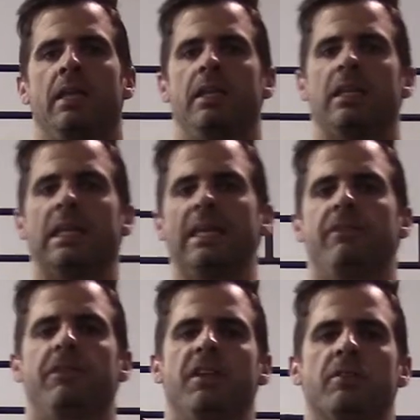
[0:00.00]
the
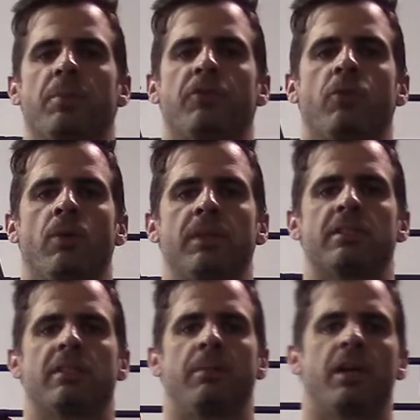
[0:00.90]
Elite Fitness
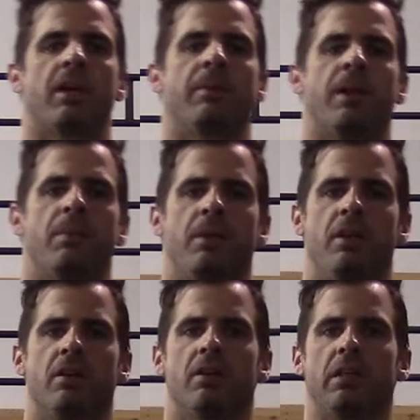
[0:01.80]
Performance Summit coming up
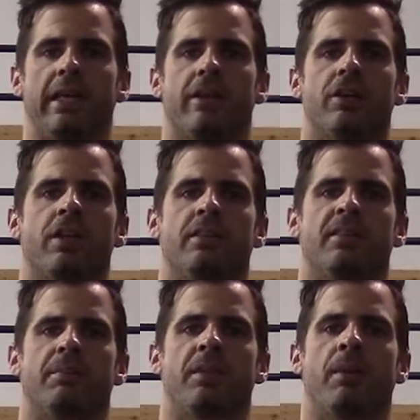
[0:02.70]
here later in
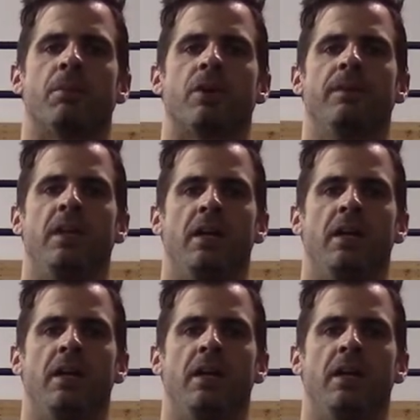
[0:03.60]
September.